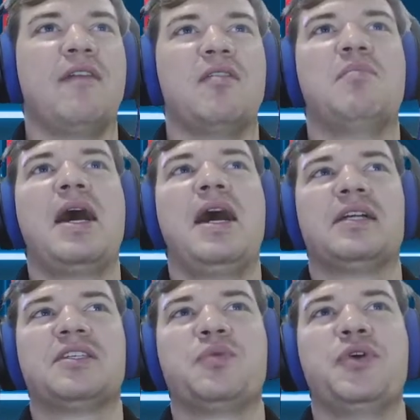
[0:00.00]
a
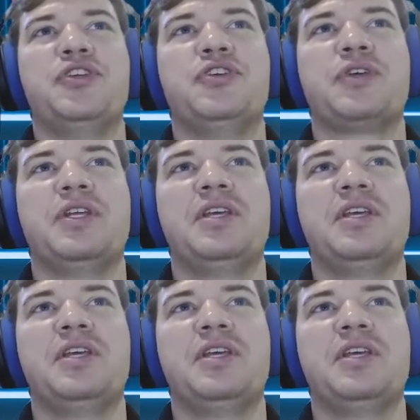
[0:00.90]
box where you can